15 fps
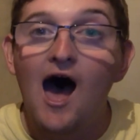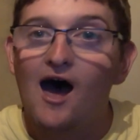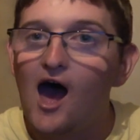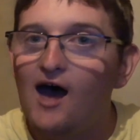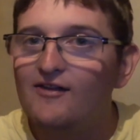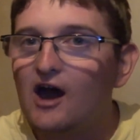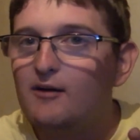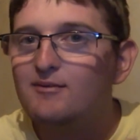
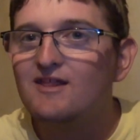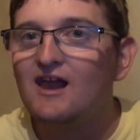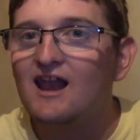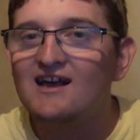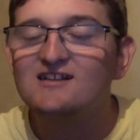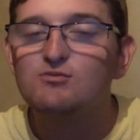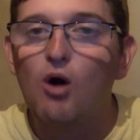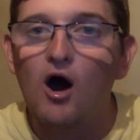Uh, that'll be the
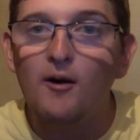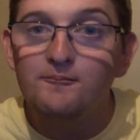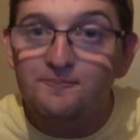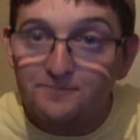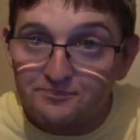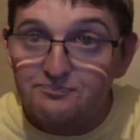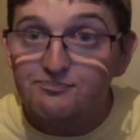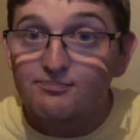last one.
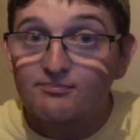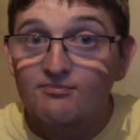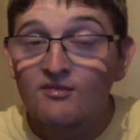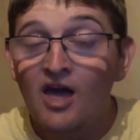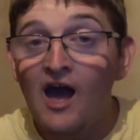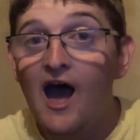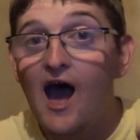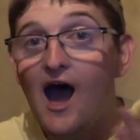
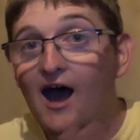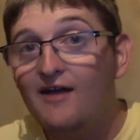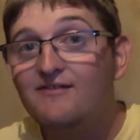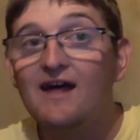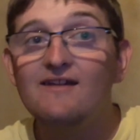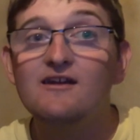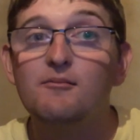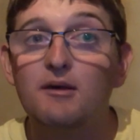Uh, and
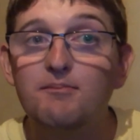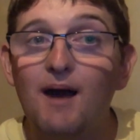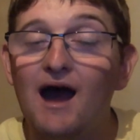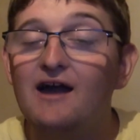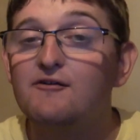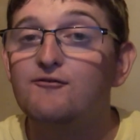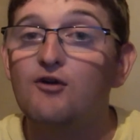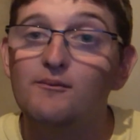then it'll be
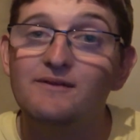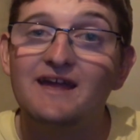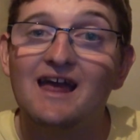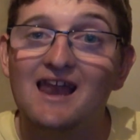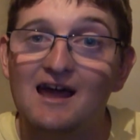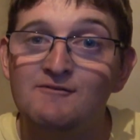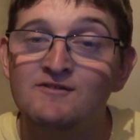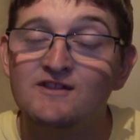back from the
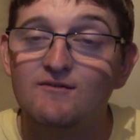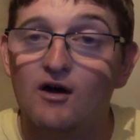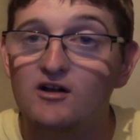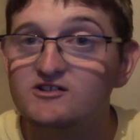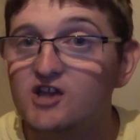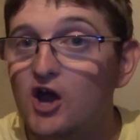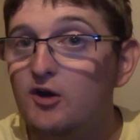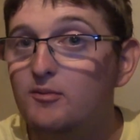11th of
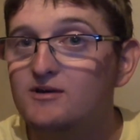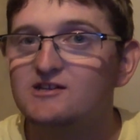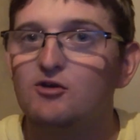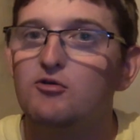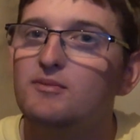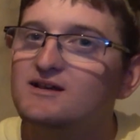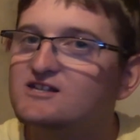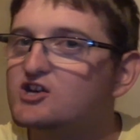October. So
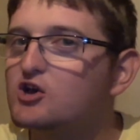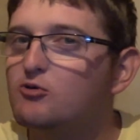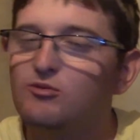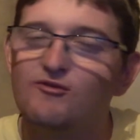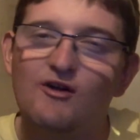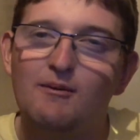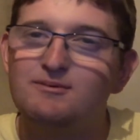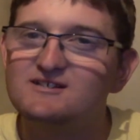we missed a couple
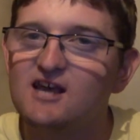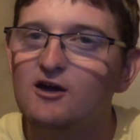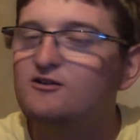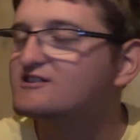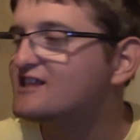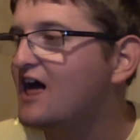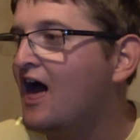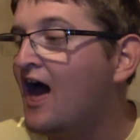of
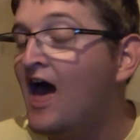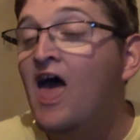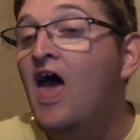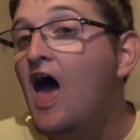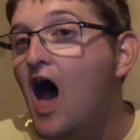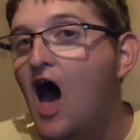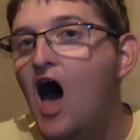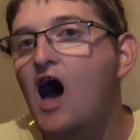episodes there,
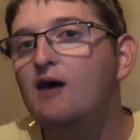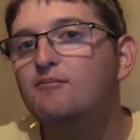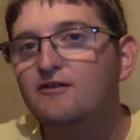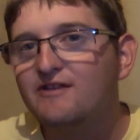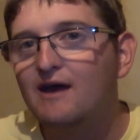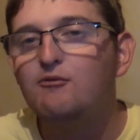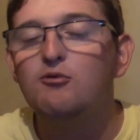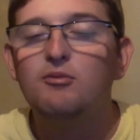uh,
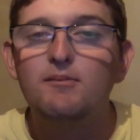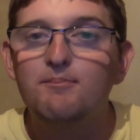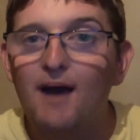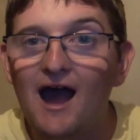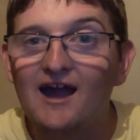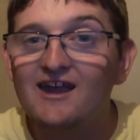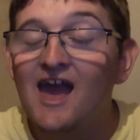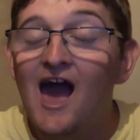but then we'll be
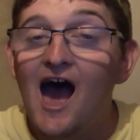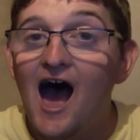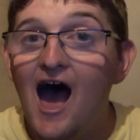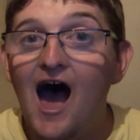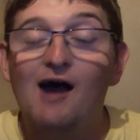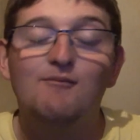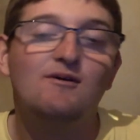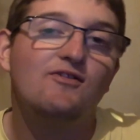back
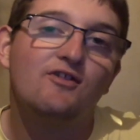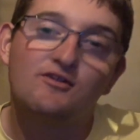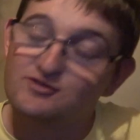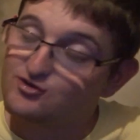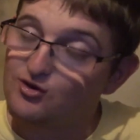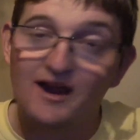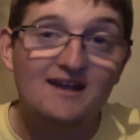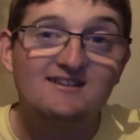um, with
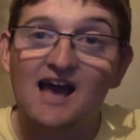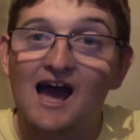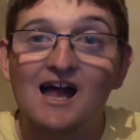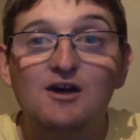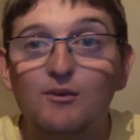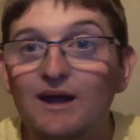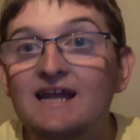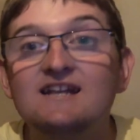straight into
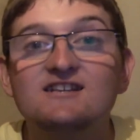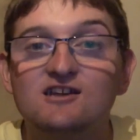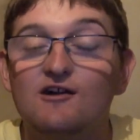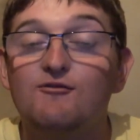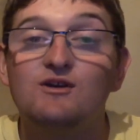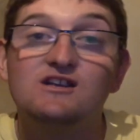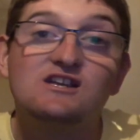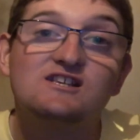Halloween
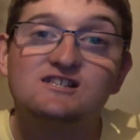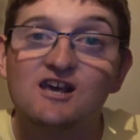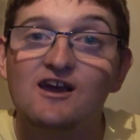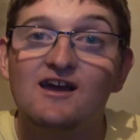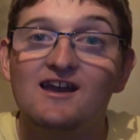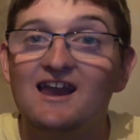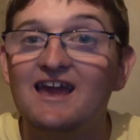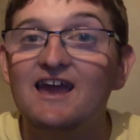stuff, which is
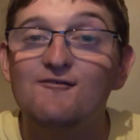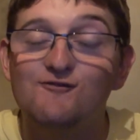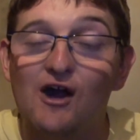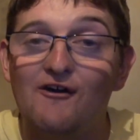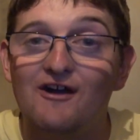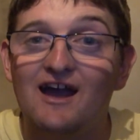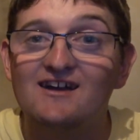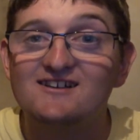certainly
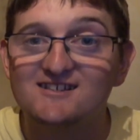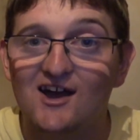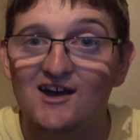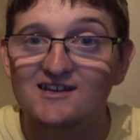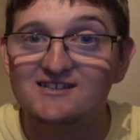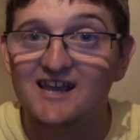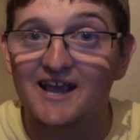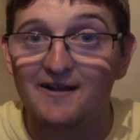very
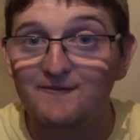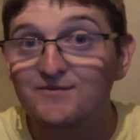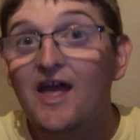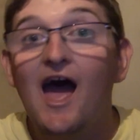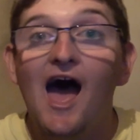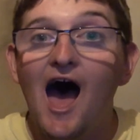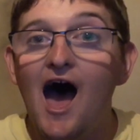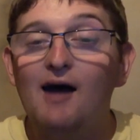exciting.
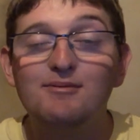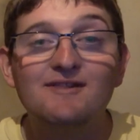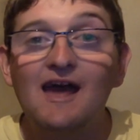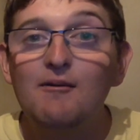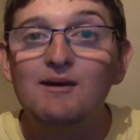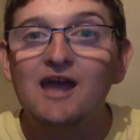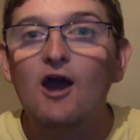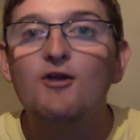Uh, but
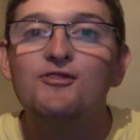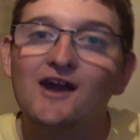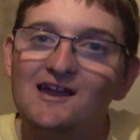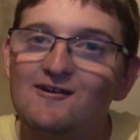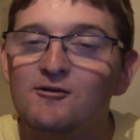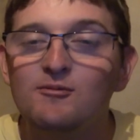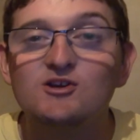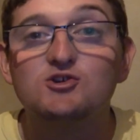there we go. Thank
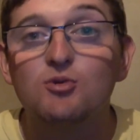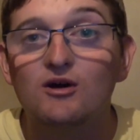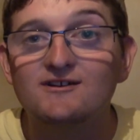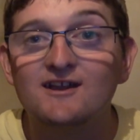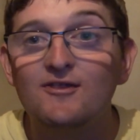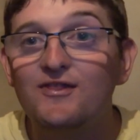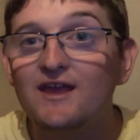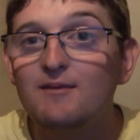you very much for
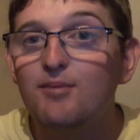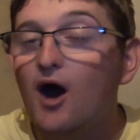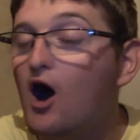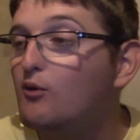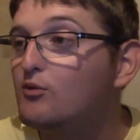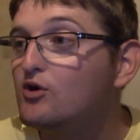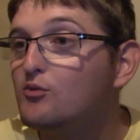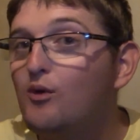watching Theme
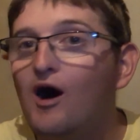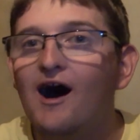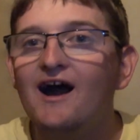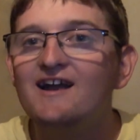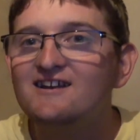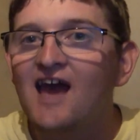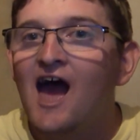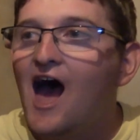Park
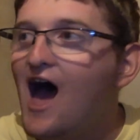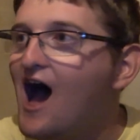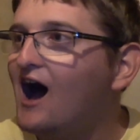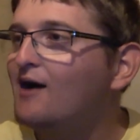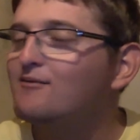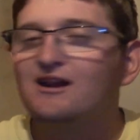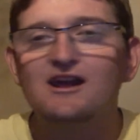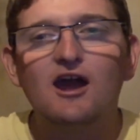Worldwide. Uh,
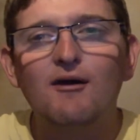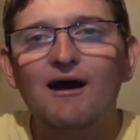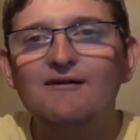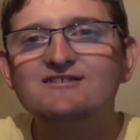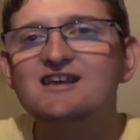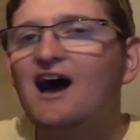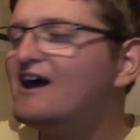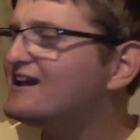I'm going to go
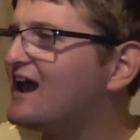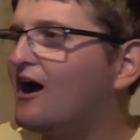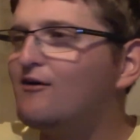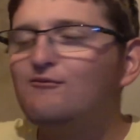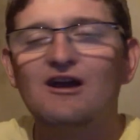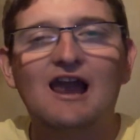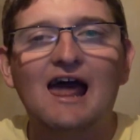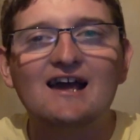outside now
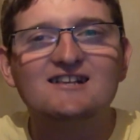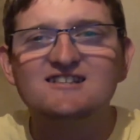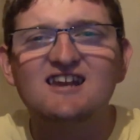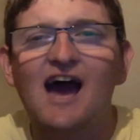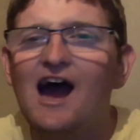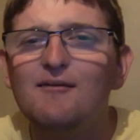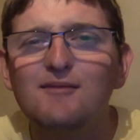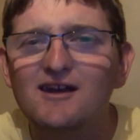and relax in
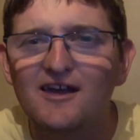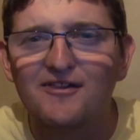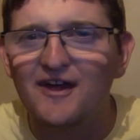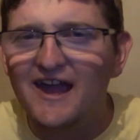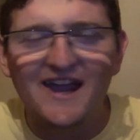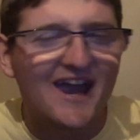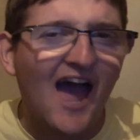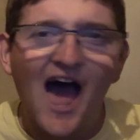a hammock, I
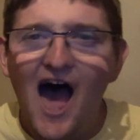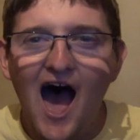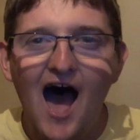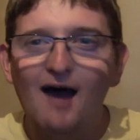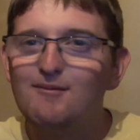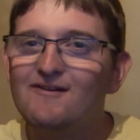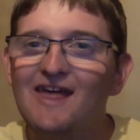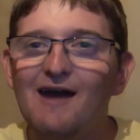think.
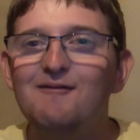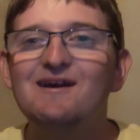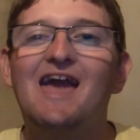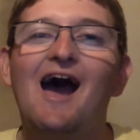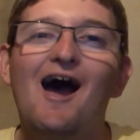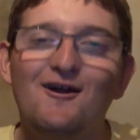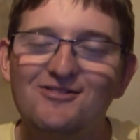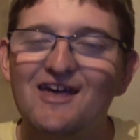Uh, but there we
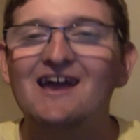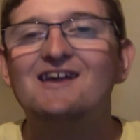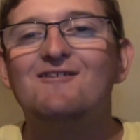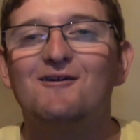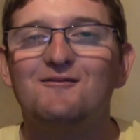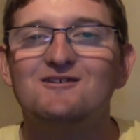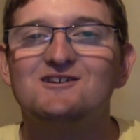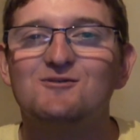go. Thank you
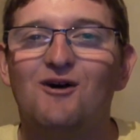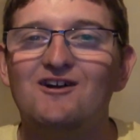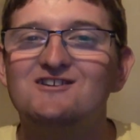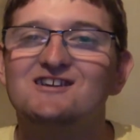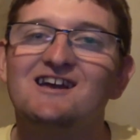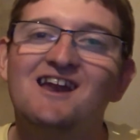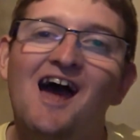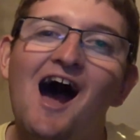very much for
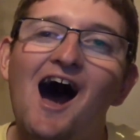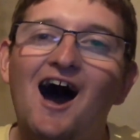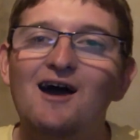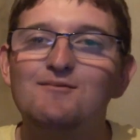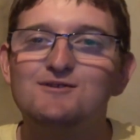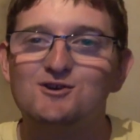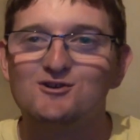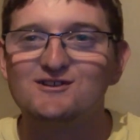watching.
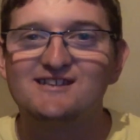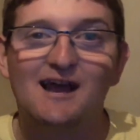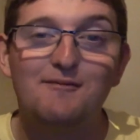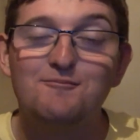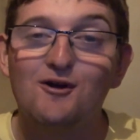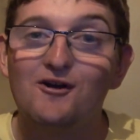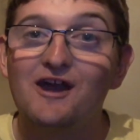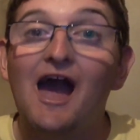I'm Shawn
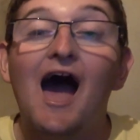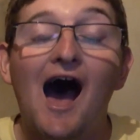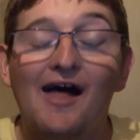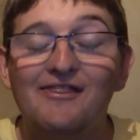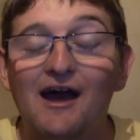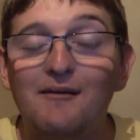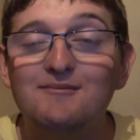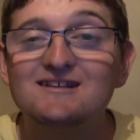Sanbrooke,
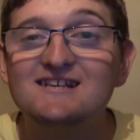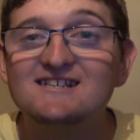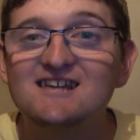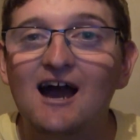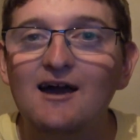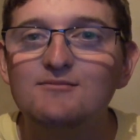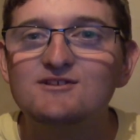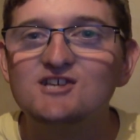and that means it's
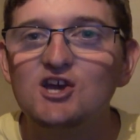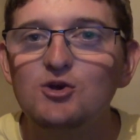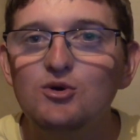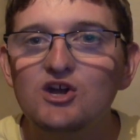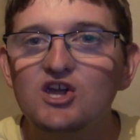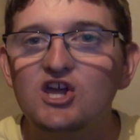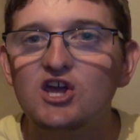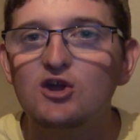time to
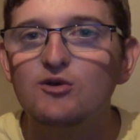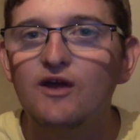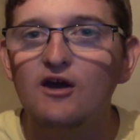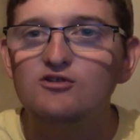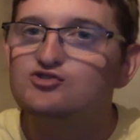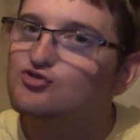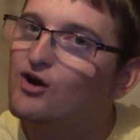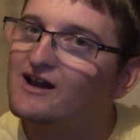cue
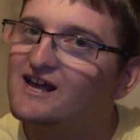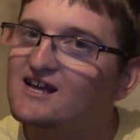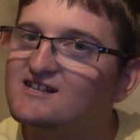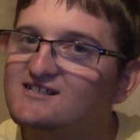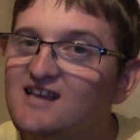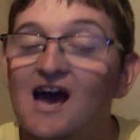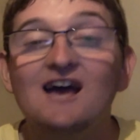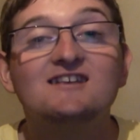those
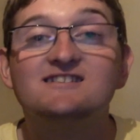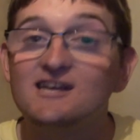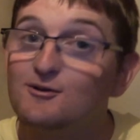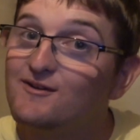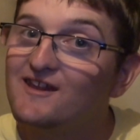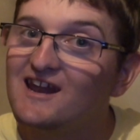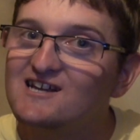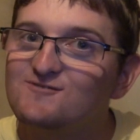credits. See you
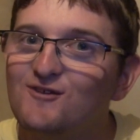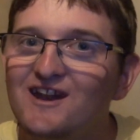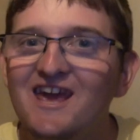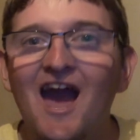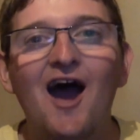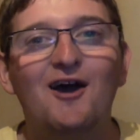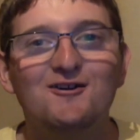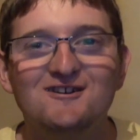in the next
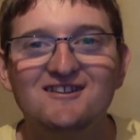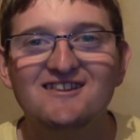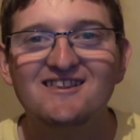video.